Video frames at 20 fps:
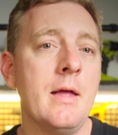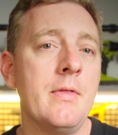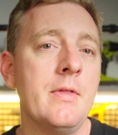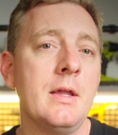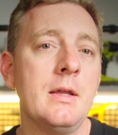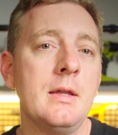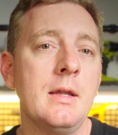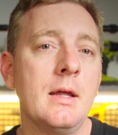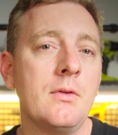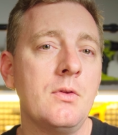And
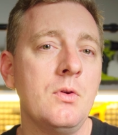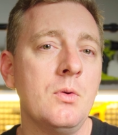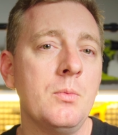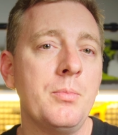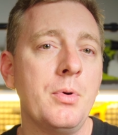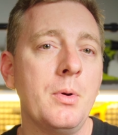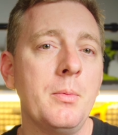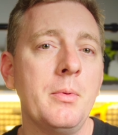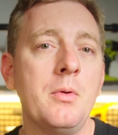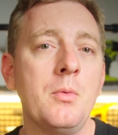then next you'll
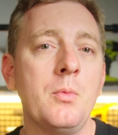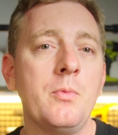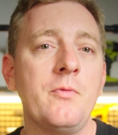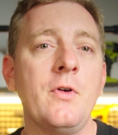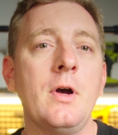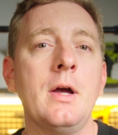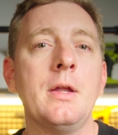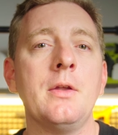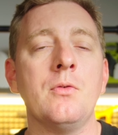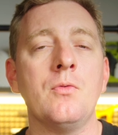probably
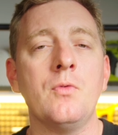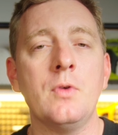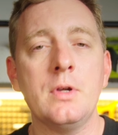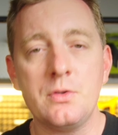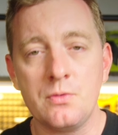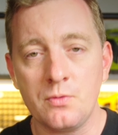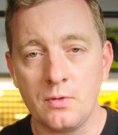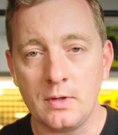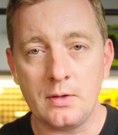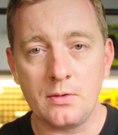find a
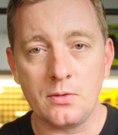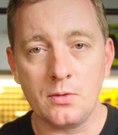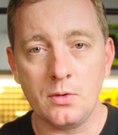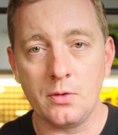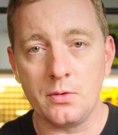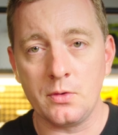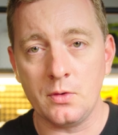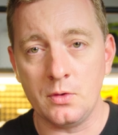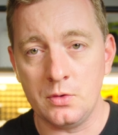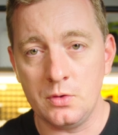rich
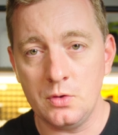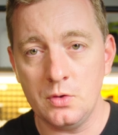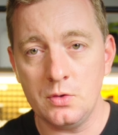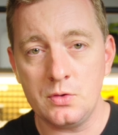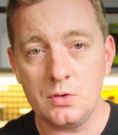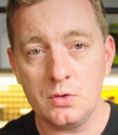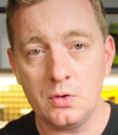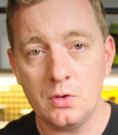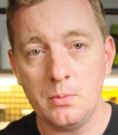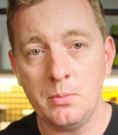resource on
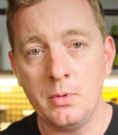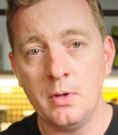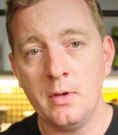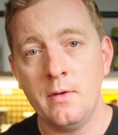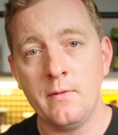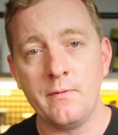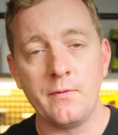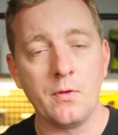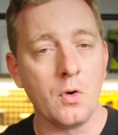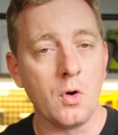YouTube
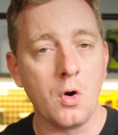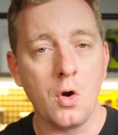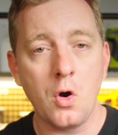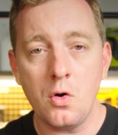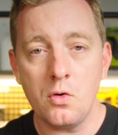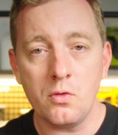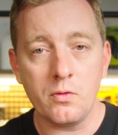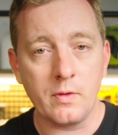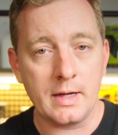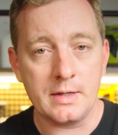for a
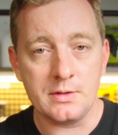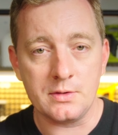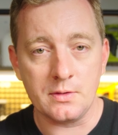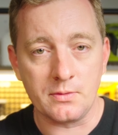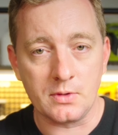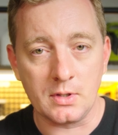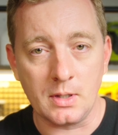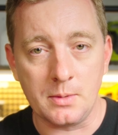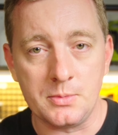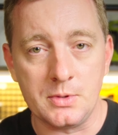whole range of
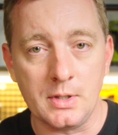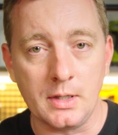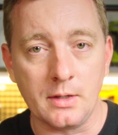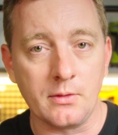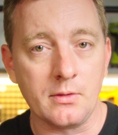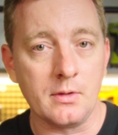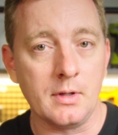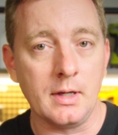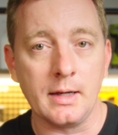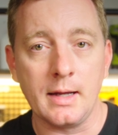
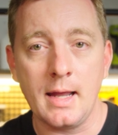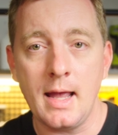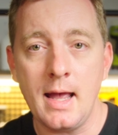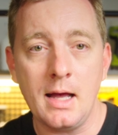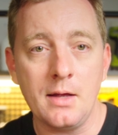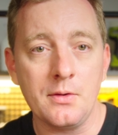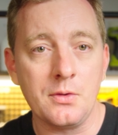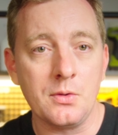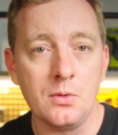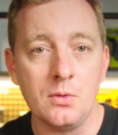subjects like
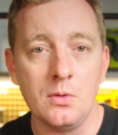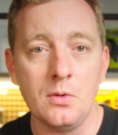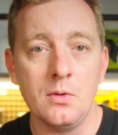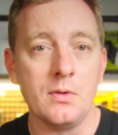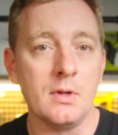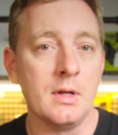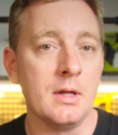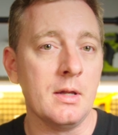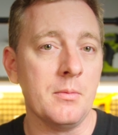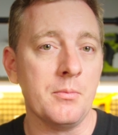how-tos
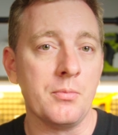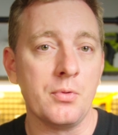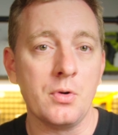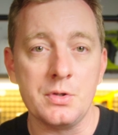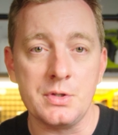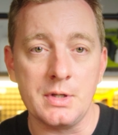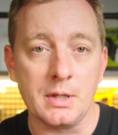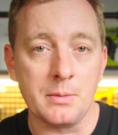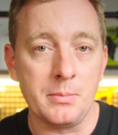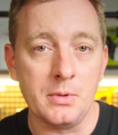and
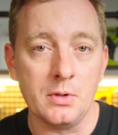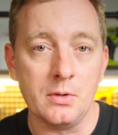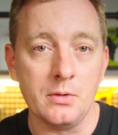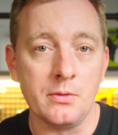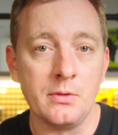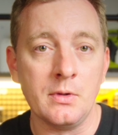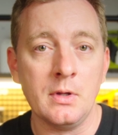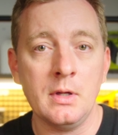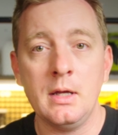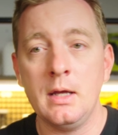project
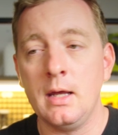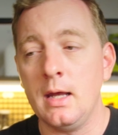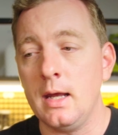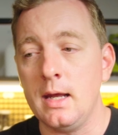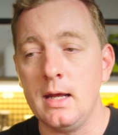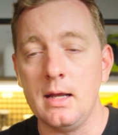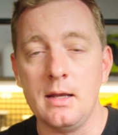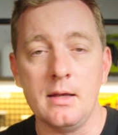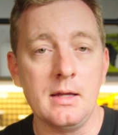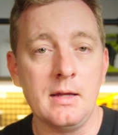builds
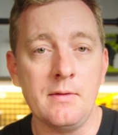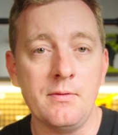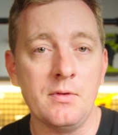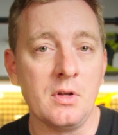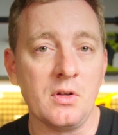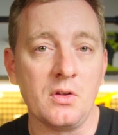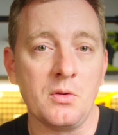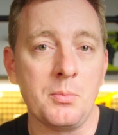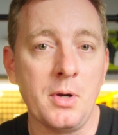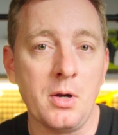and even
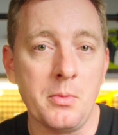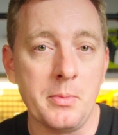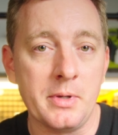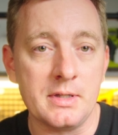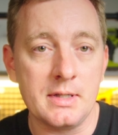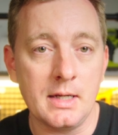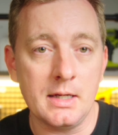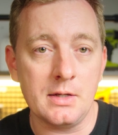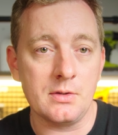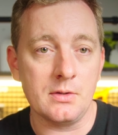
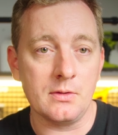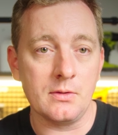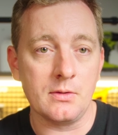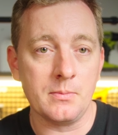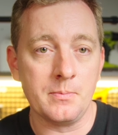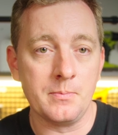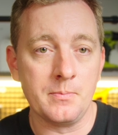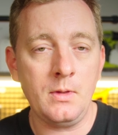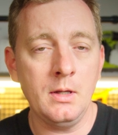experimentations.